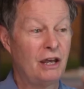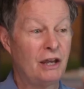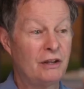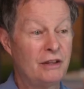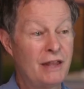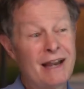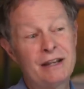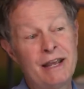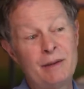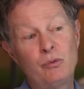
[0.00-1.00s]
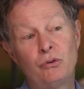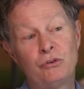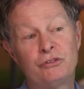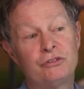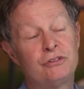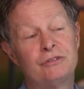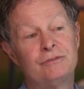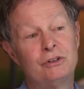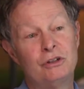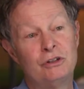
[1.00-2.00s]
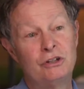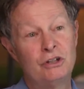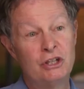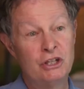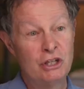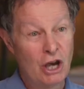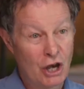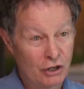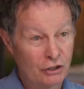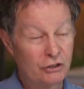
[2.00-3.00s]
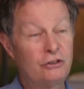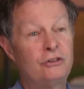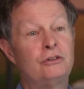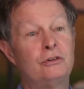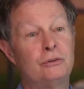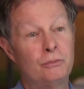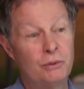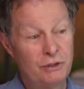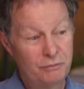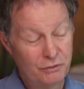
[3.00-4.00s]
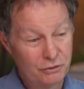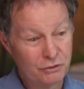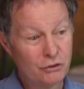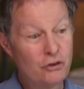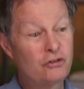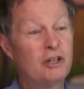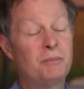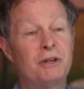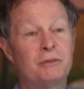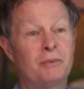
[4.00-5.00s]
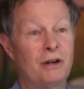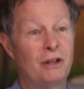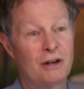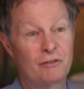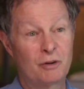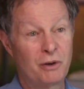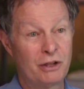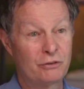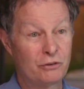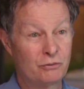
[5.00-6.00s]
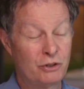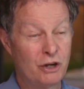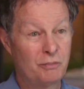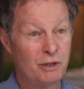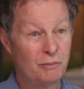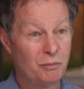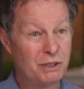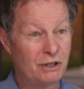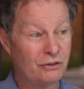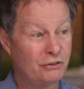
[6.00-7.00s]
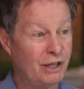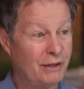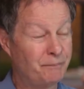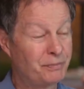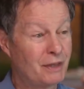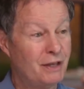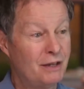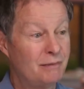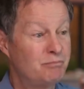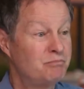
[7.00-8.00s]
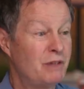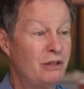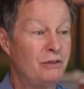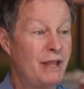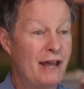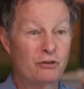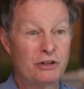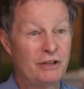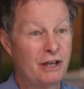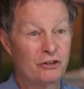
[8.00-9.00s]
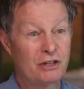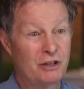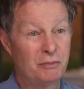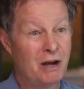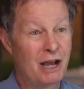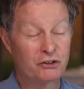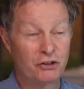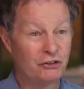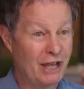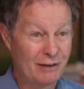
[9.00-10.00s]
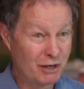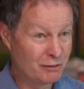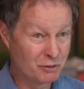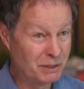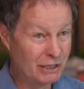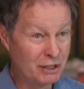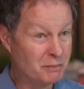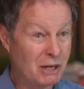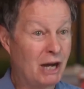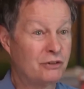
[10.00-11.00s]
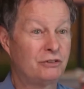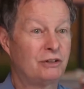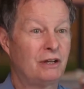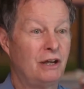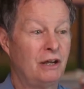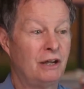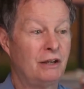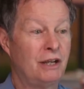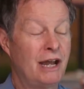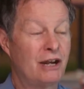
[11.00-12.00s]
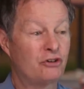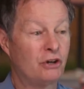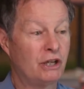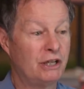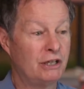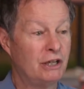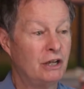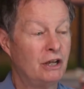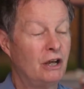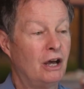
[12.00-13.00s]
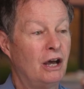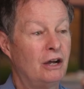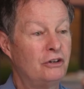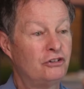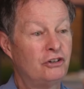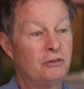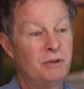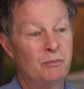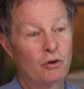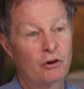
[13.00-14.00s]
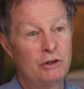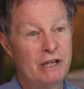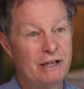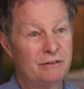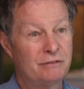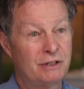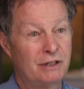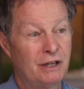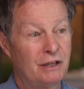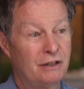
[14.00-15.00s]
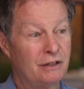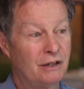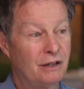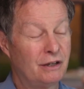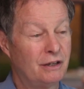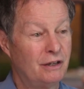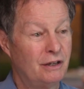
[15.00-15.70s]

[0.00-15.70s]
And that enables the young to, we usually depend upon a lot of our breakthroughs with young people because they, they naturally think outside the box because they haven't never been in the box. And they naturally uh, just tend to be more creative and, and uh,